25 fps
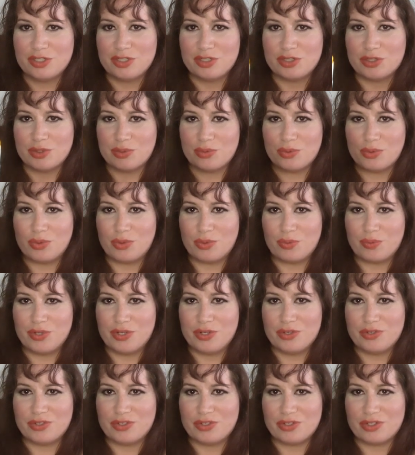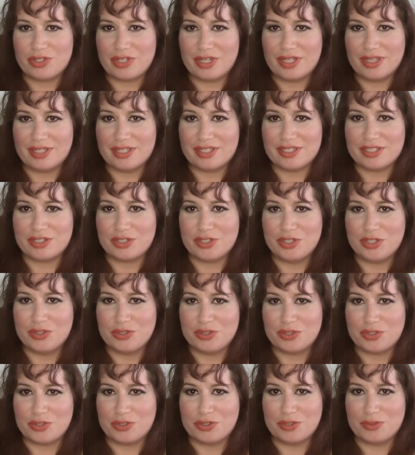So 3 uses on this to
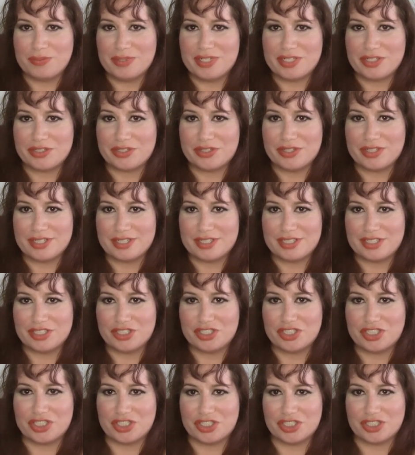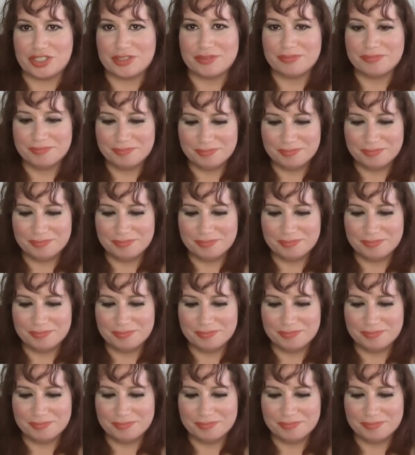use Colonel Mustard in a suggestion.